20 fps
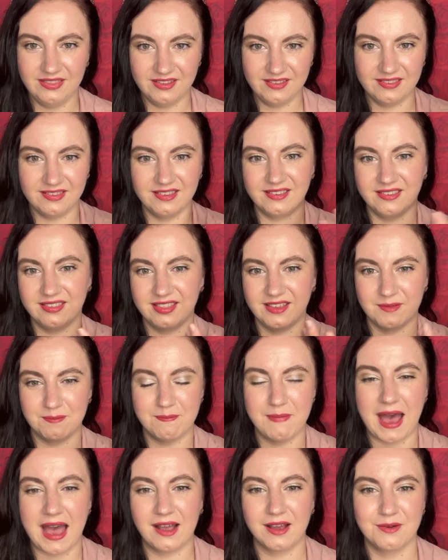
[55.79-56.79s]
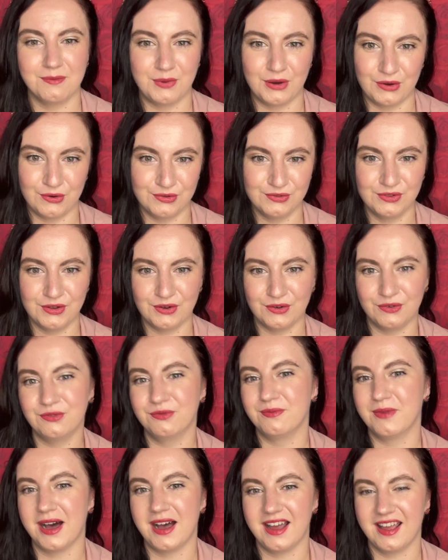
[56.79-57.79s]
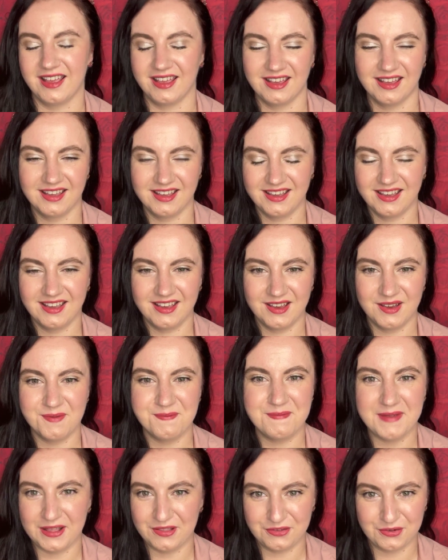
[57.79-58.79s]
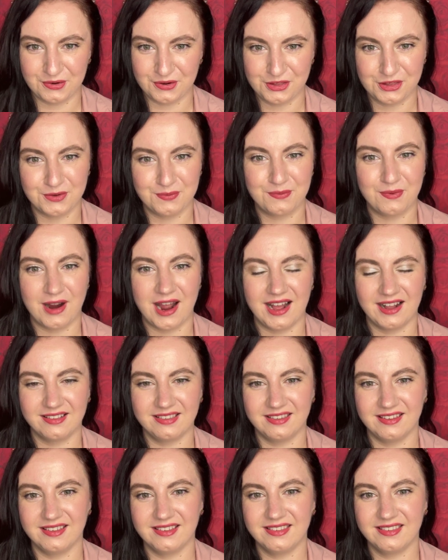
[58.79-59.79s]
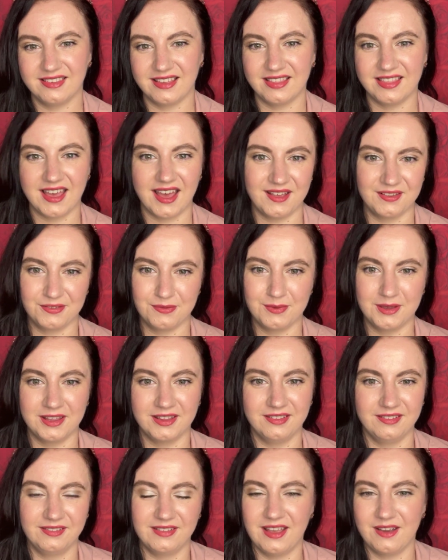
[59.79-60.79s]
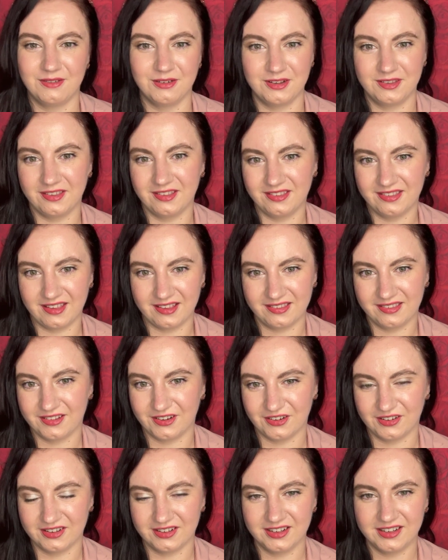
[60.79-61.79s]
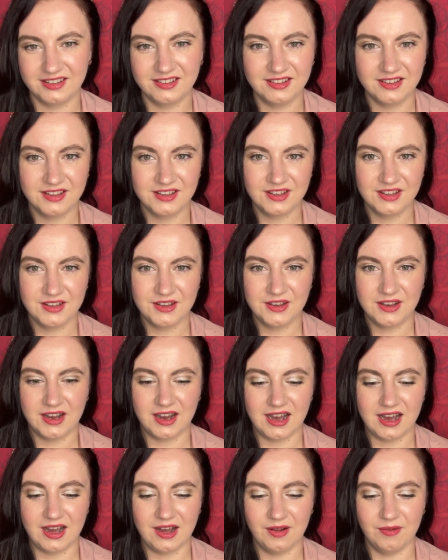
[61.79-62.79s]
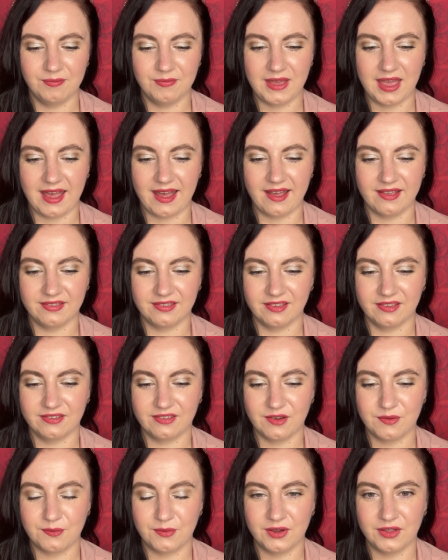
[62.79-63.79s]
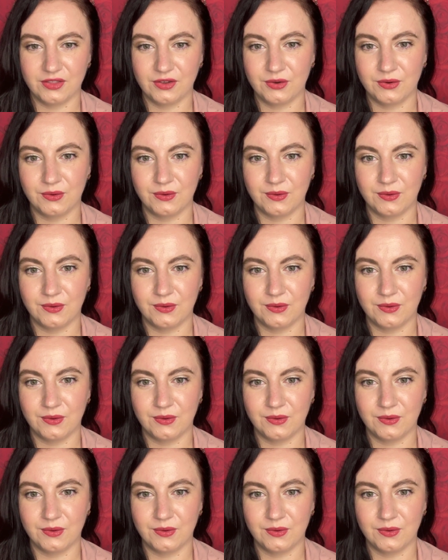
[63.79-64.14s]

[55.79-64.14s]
This is the backbone of my mentorship practice and has been ever since I started it. As someone